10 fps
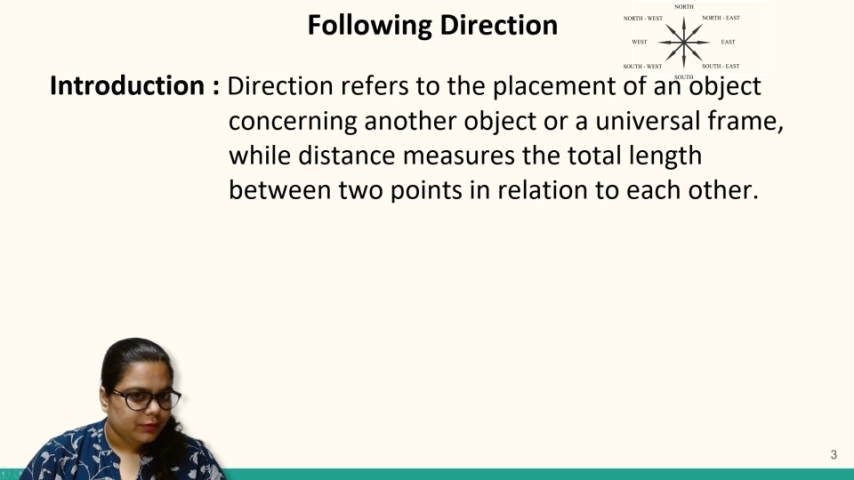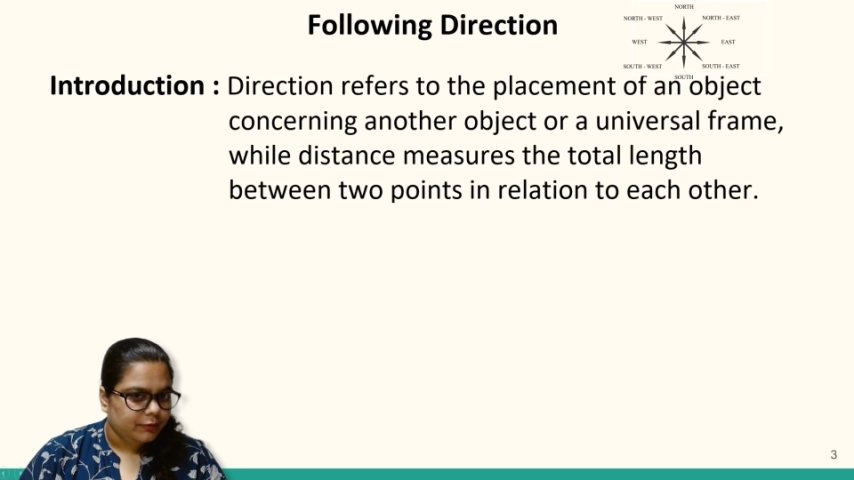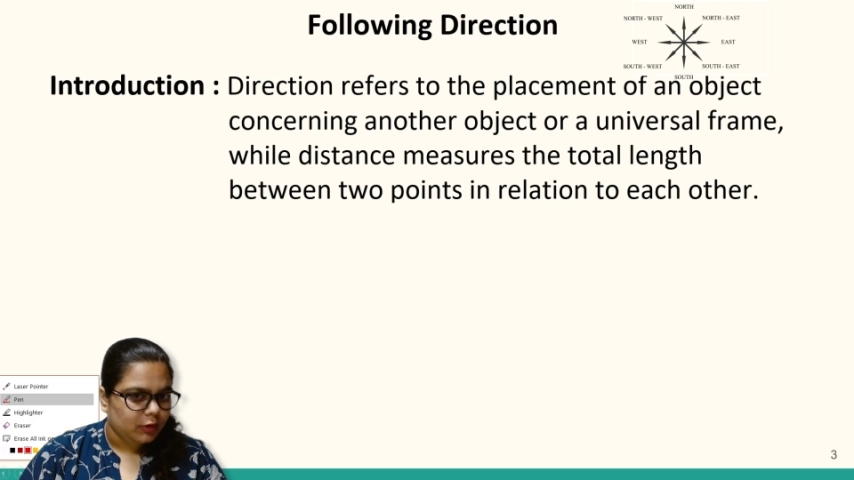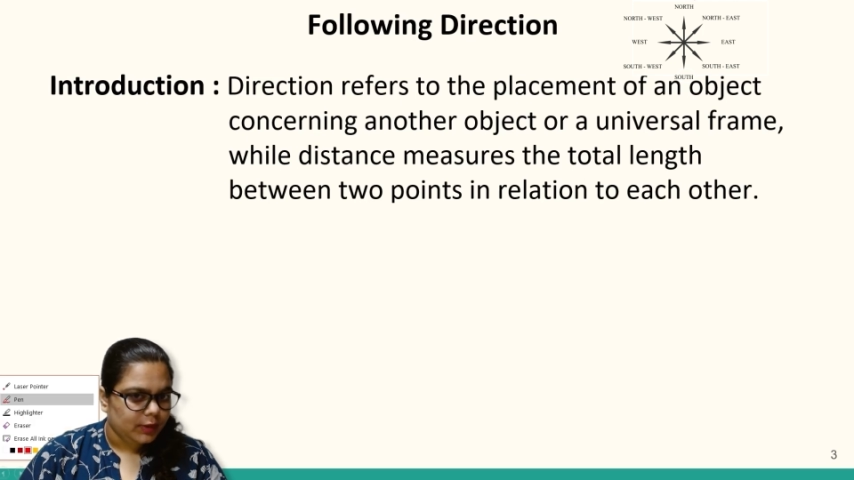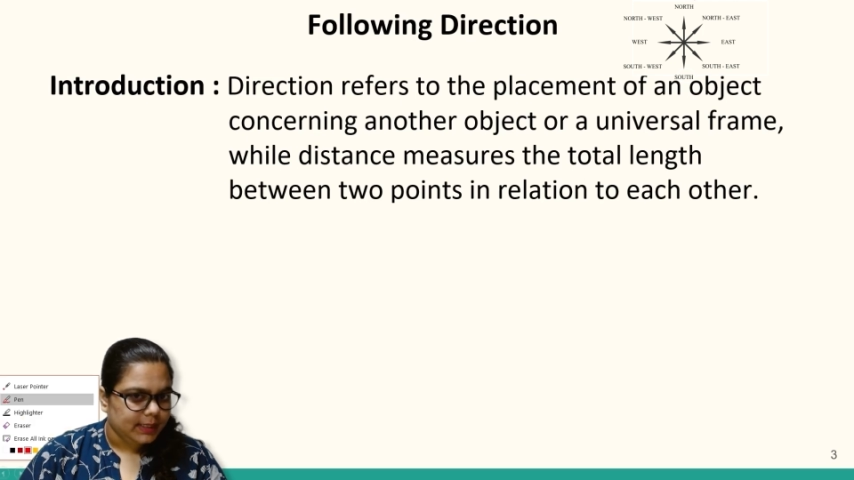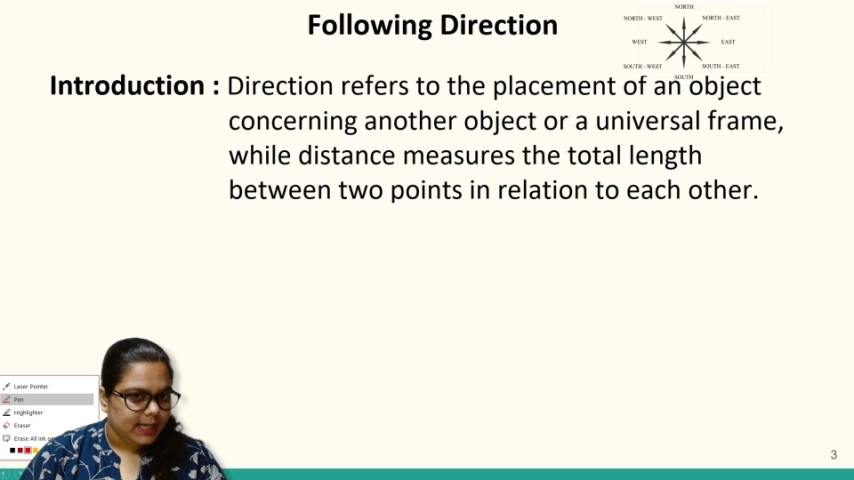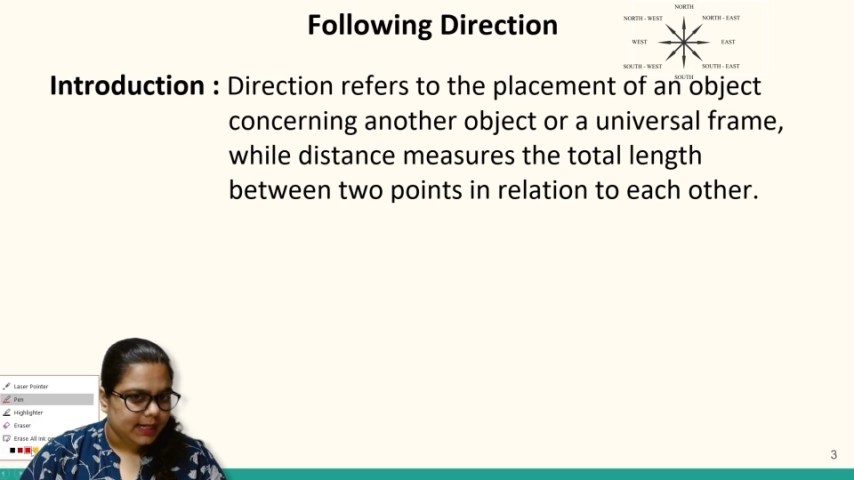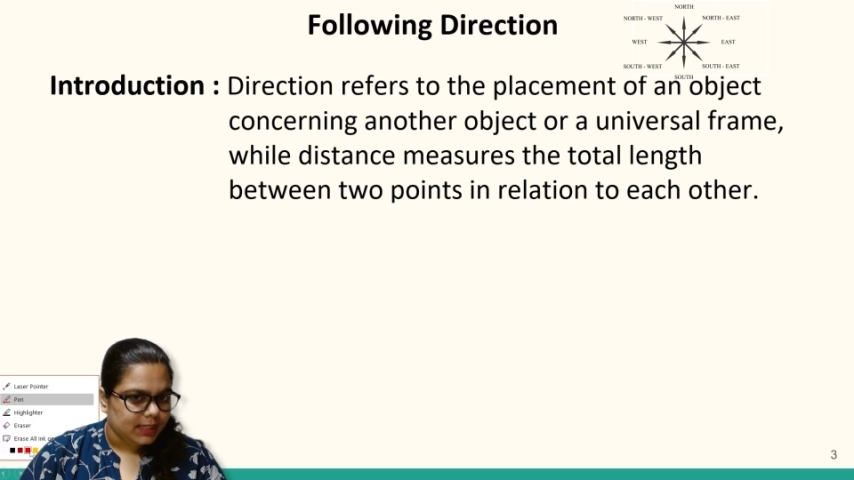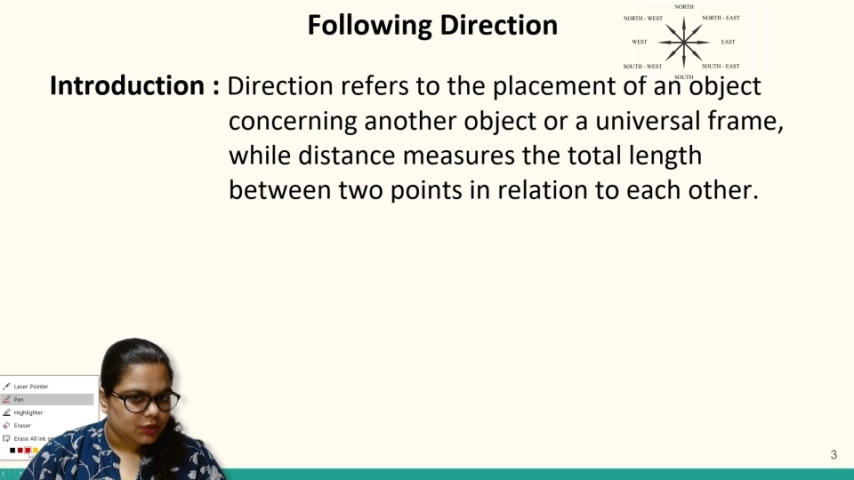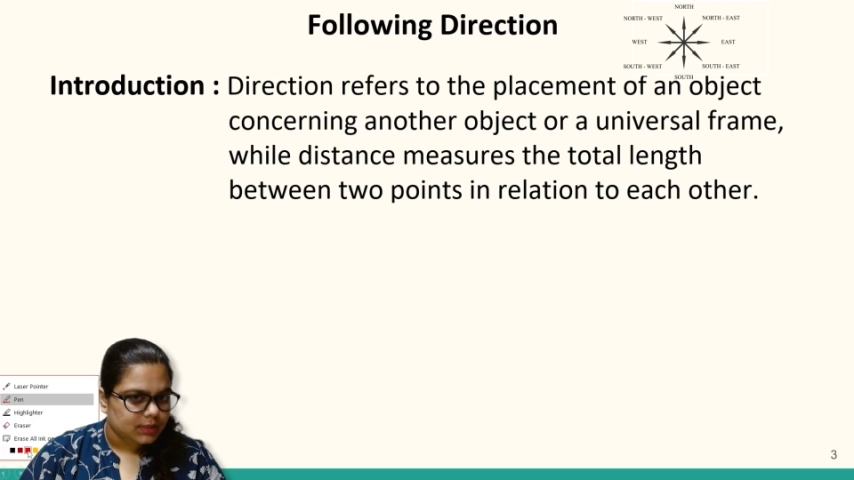for following
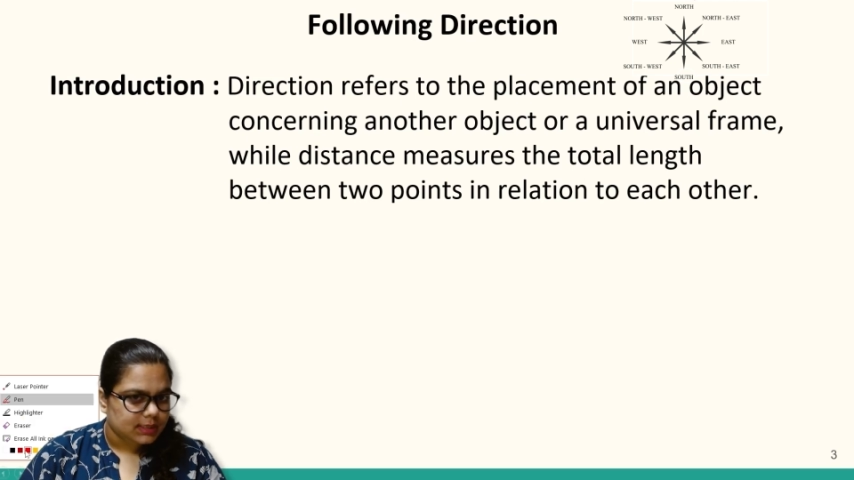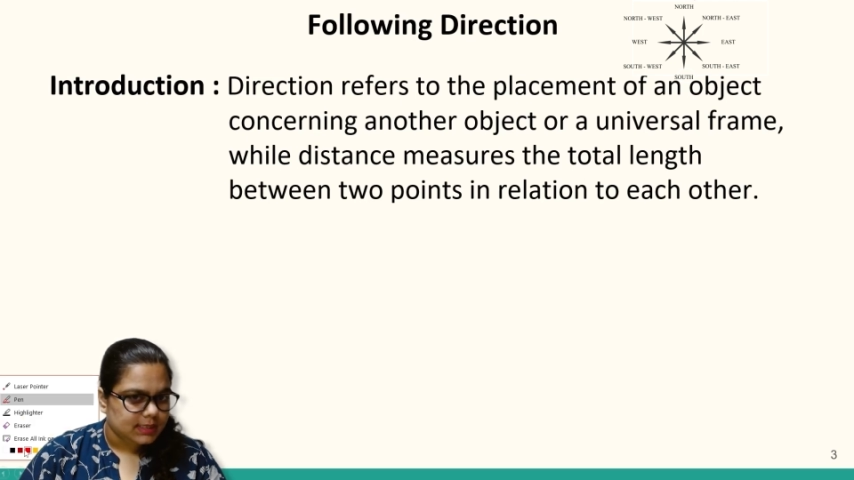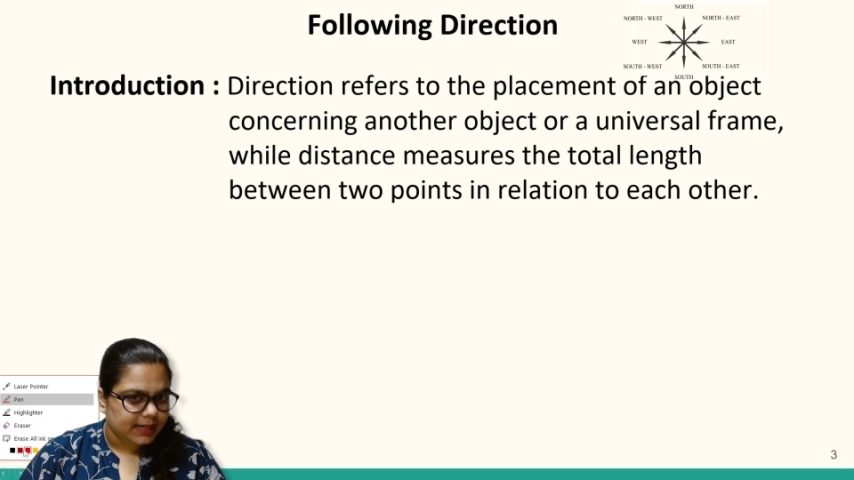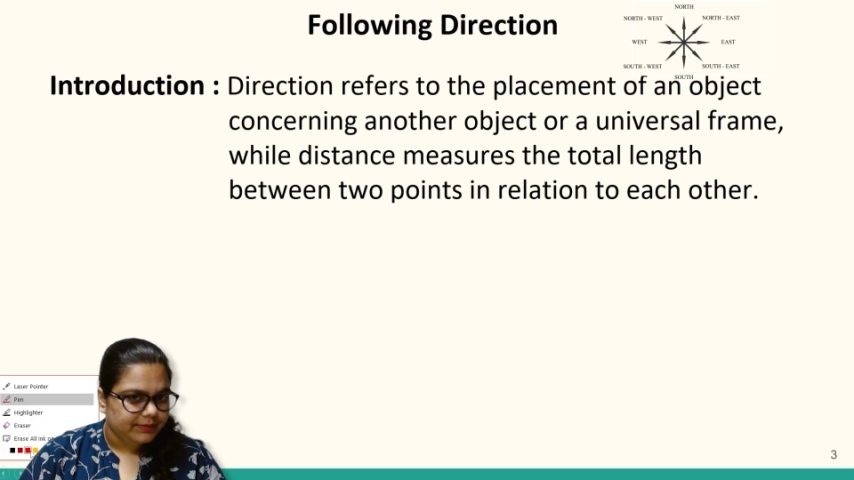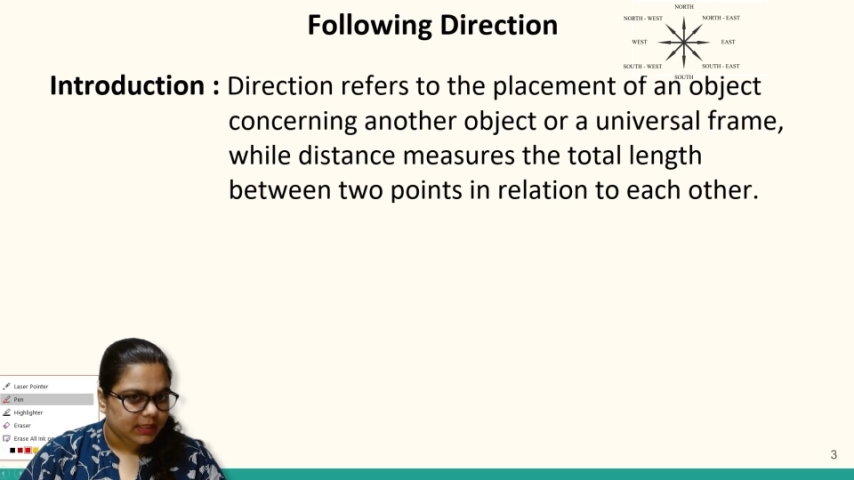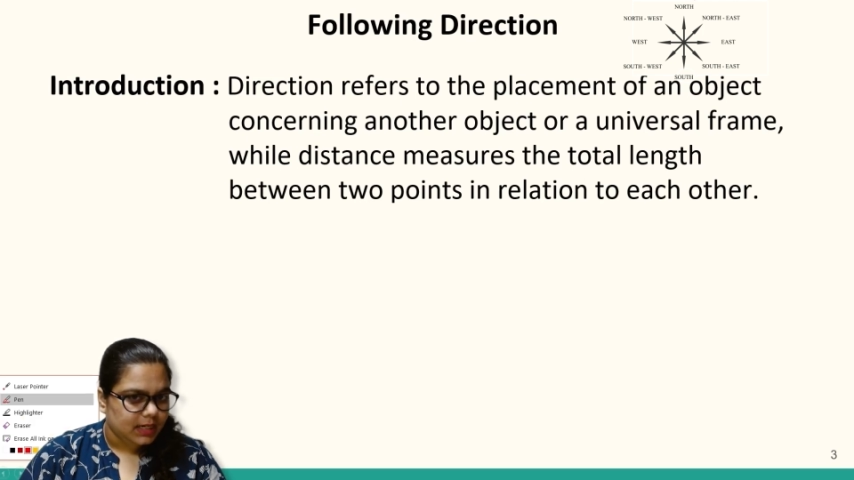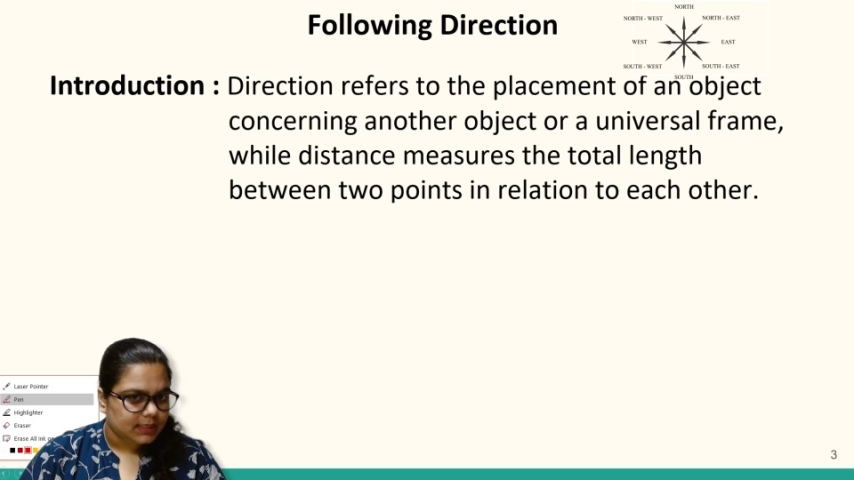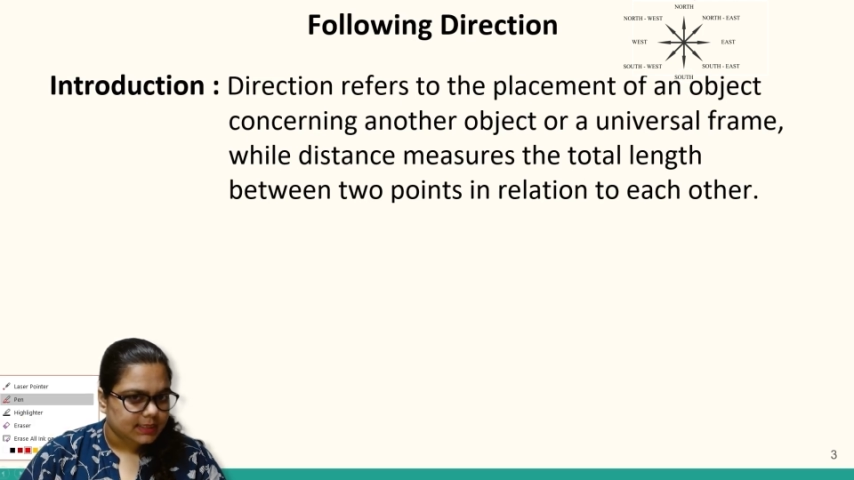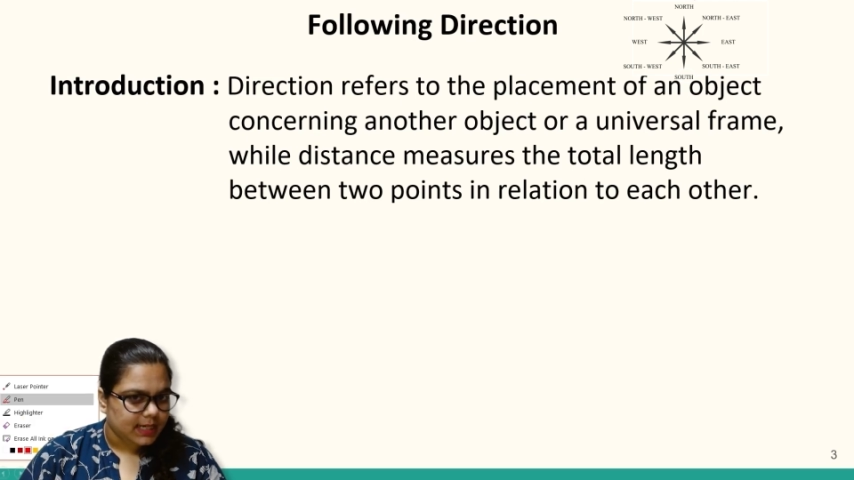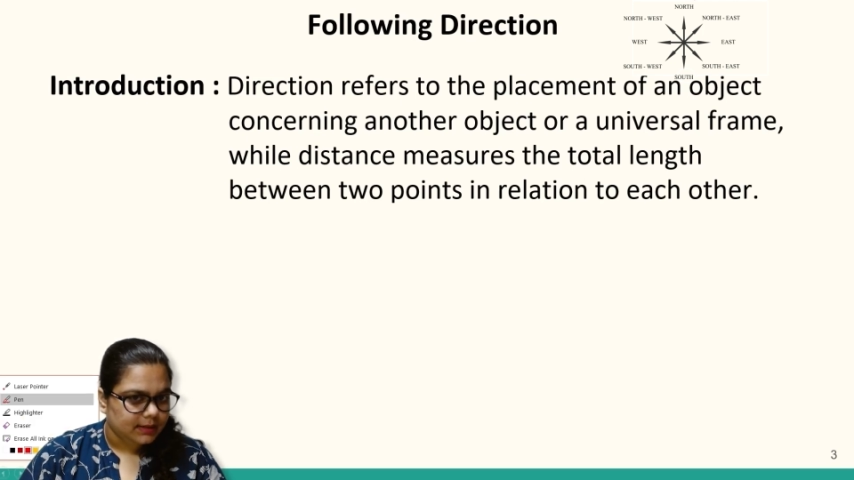directions that we'll
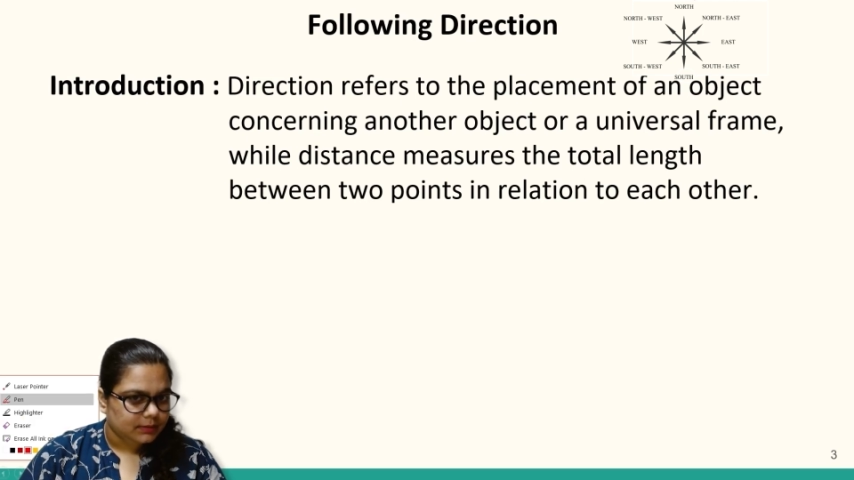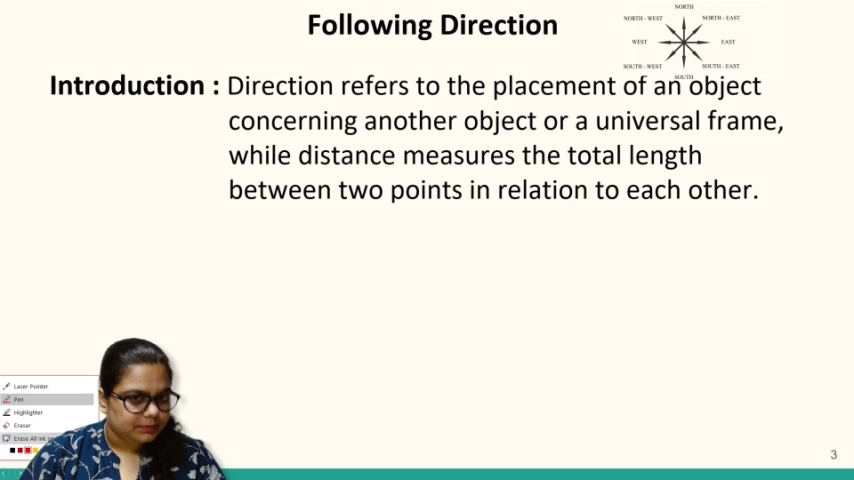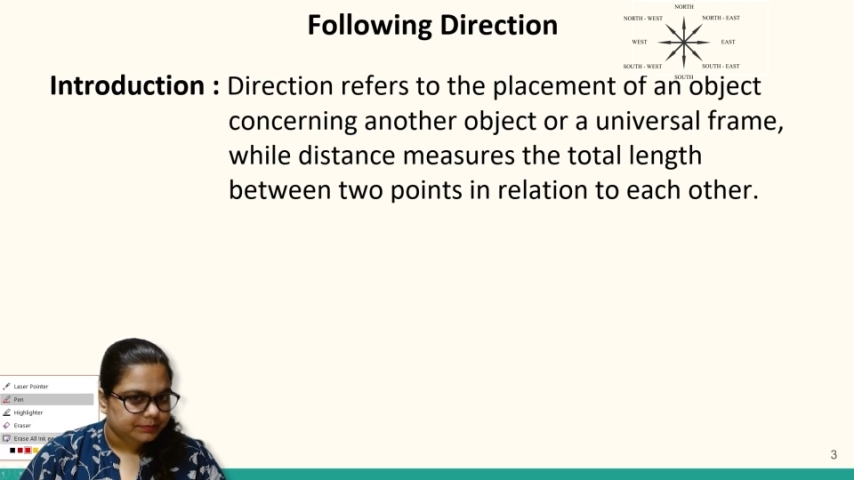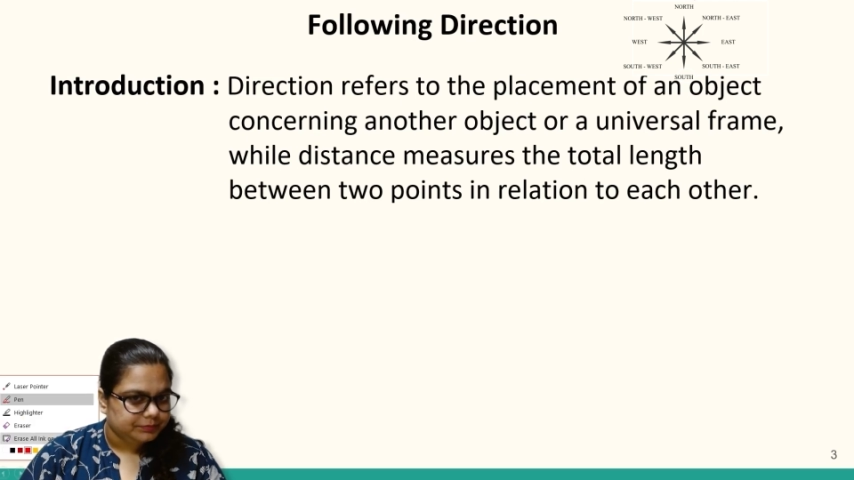understand.